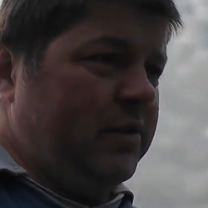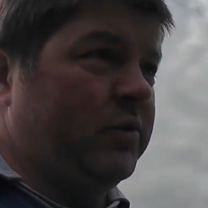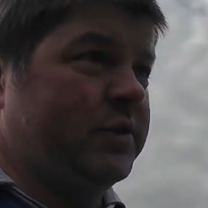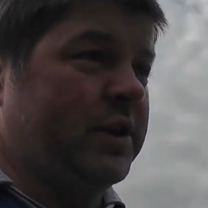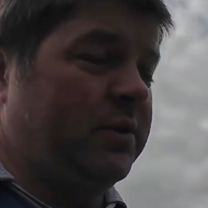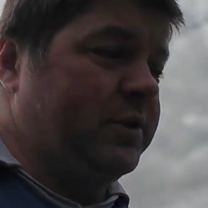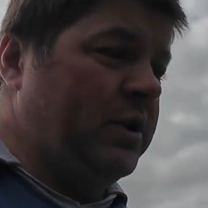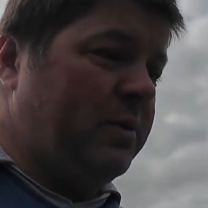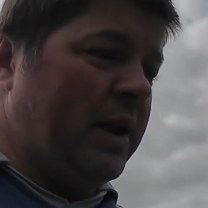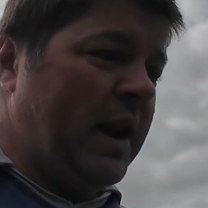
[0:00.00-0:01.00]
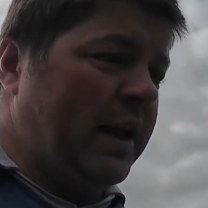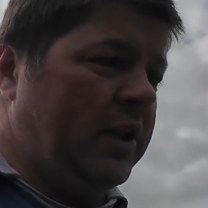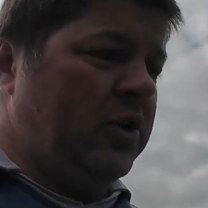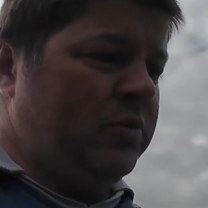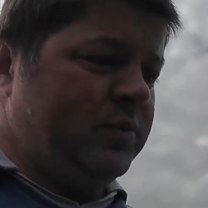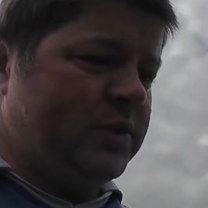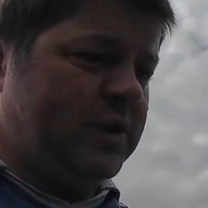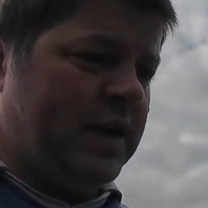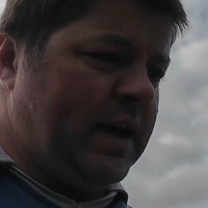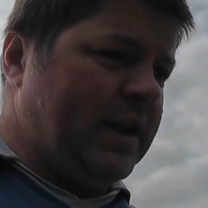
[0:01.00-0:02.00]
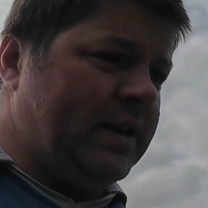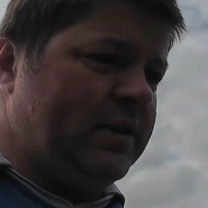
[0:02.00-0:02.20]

so many legumes, and